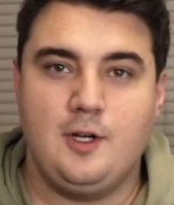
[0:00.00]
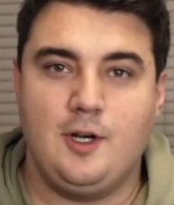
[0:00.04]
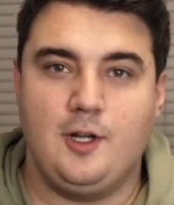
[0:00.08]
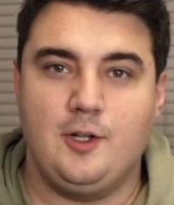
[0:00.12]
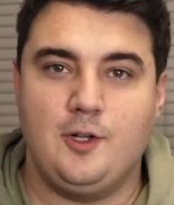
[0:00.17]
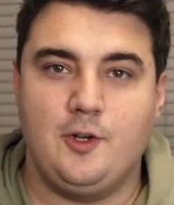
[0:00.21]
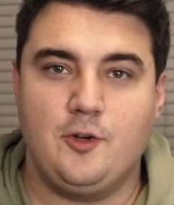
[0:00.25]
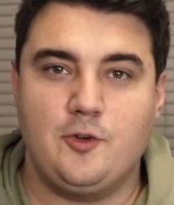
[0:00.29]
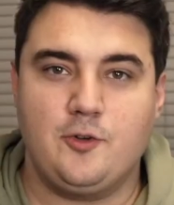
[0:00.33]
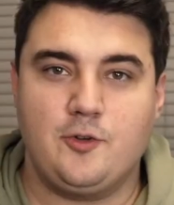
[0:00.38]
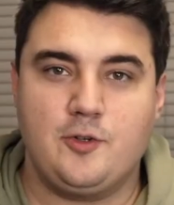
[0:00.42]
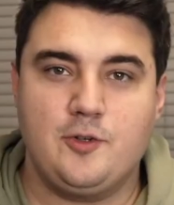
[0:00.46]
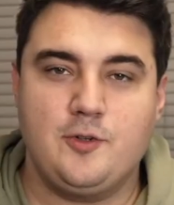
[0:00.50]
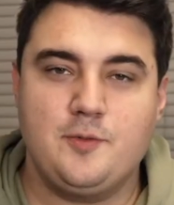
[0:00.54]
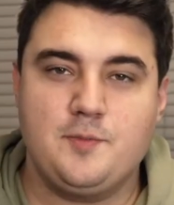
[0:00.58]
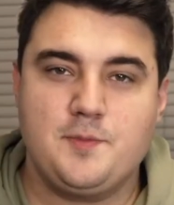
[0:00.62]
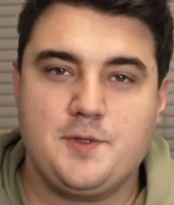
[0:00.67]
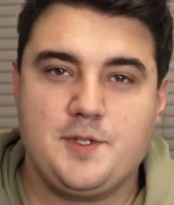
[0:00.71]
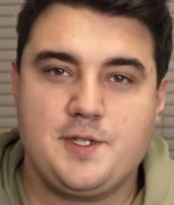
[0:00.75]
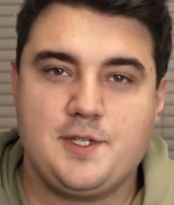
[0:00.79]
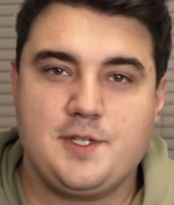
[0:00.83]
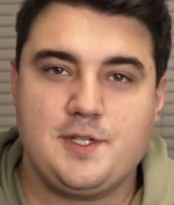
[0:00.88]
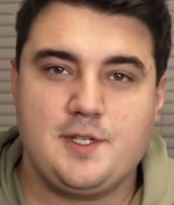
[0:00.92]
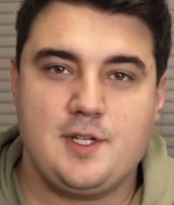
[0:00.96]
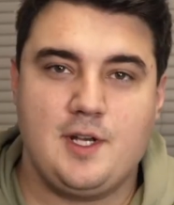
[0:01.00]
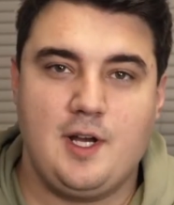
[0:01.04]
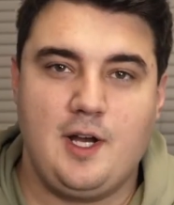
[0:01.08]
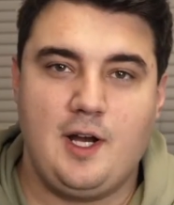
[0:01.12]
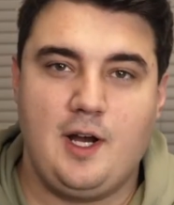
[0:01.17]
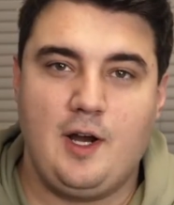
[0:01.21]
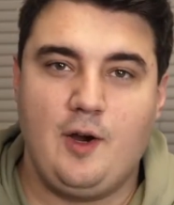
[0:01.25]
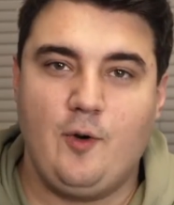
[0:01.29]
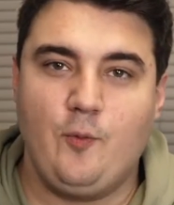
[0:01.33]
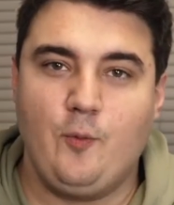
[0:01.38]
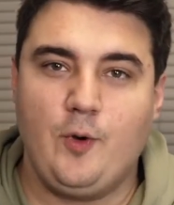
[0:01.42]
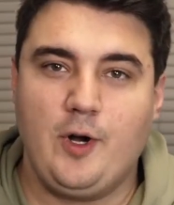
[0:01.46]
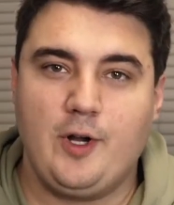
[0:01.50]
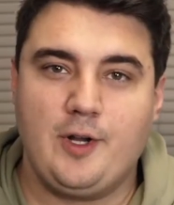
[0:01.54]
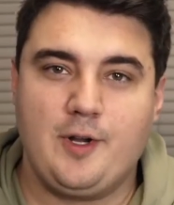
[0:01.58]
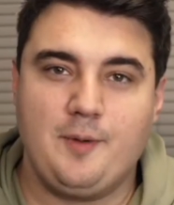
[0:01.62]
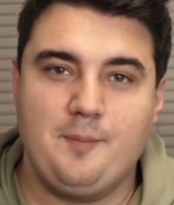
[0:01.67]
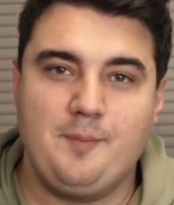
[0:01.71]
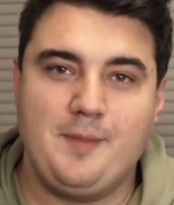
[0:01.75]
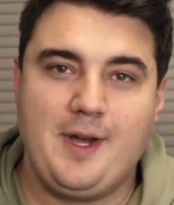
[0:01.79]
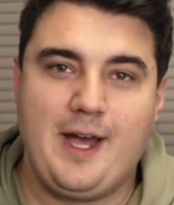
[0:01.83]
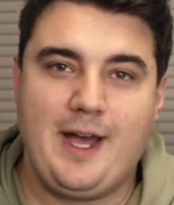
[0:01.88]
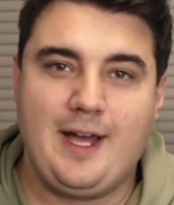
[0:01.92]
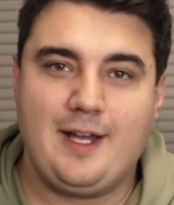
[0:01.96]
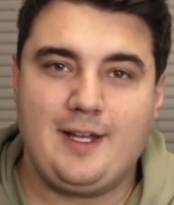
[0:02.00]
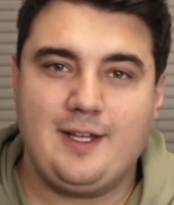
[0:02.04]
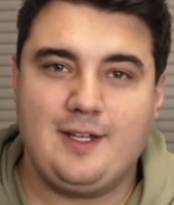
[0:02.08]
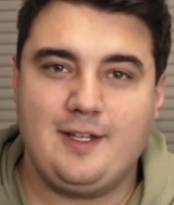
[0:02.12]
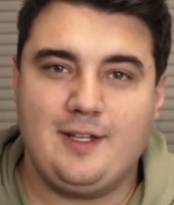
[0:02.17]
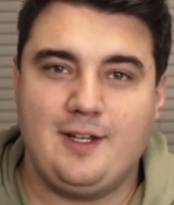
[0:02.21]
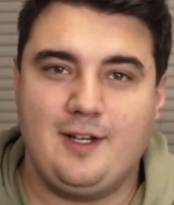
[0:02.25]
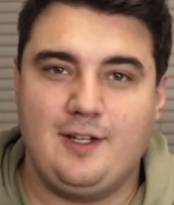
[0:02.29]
Hello, groups. Welcome back.